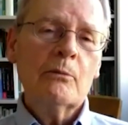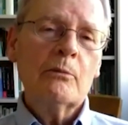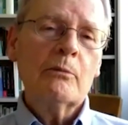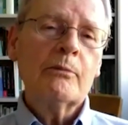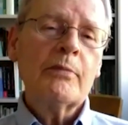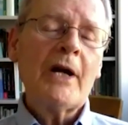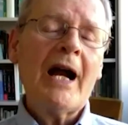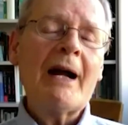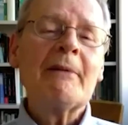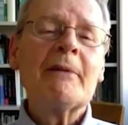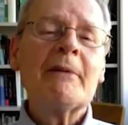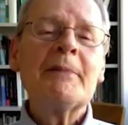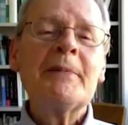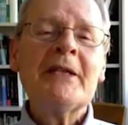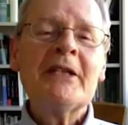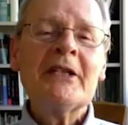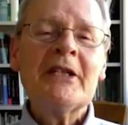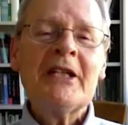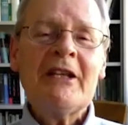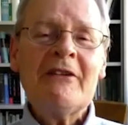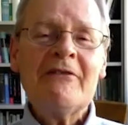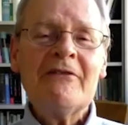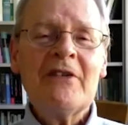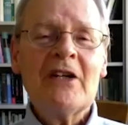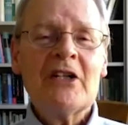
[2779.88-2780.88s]

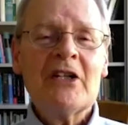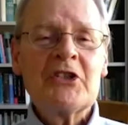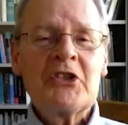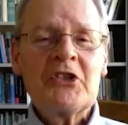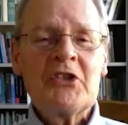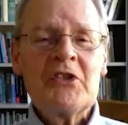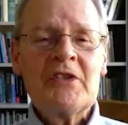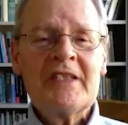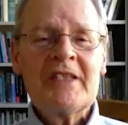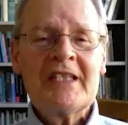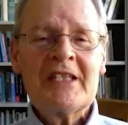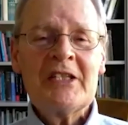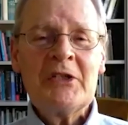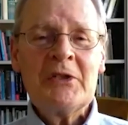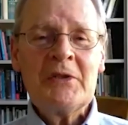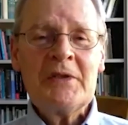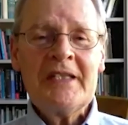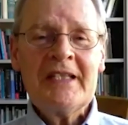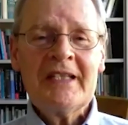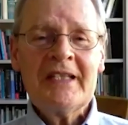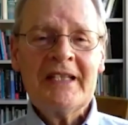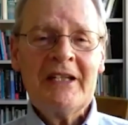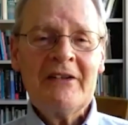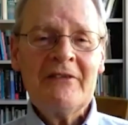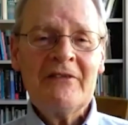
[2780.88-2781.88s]
probability functions and
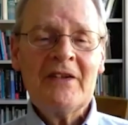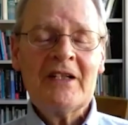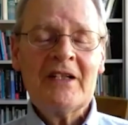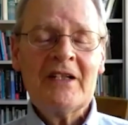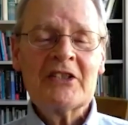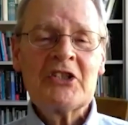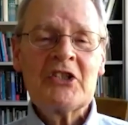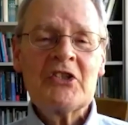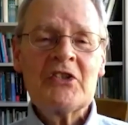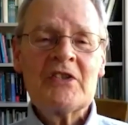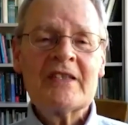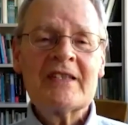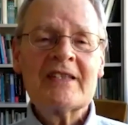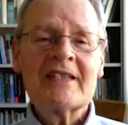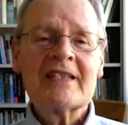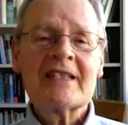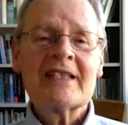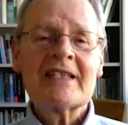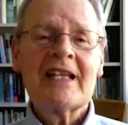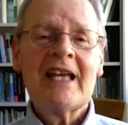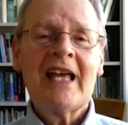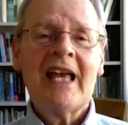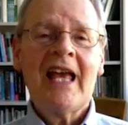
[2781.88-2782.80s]
utility functions,